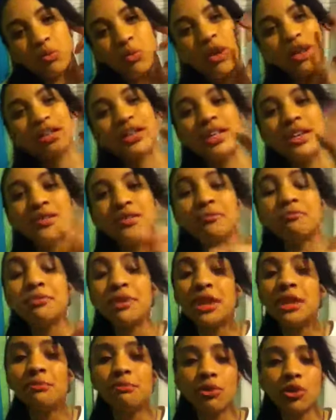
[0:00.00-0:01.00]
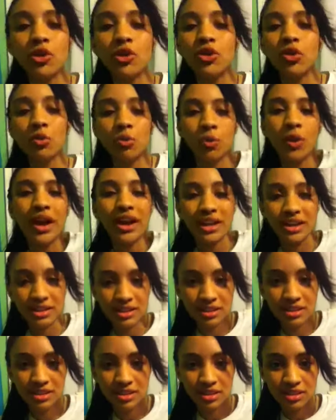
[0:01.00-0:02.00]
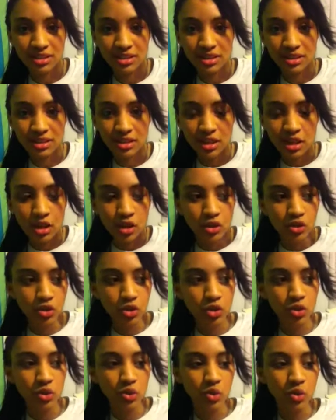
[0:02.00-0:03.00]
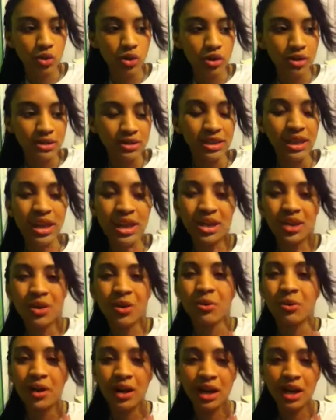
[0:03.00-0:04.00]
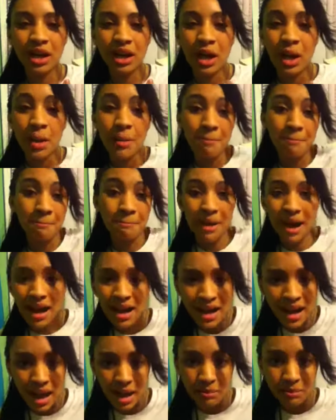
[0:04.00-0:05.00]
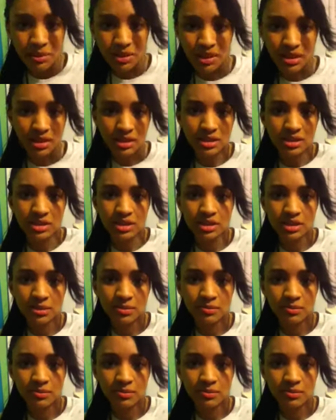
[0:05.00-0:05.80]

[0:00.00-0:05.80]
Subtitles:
What gives people the right to take away my happiness?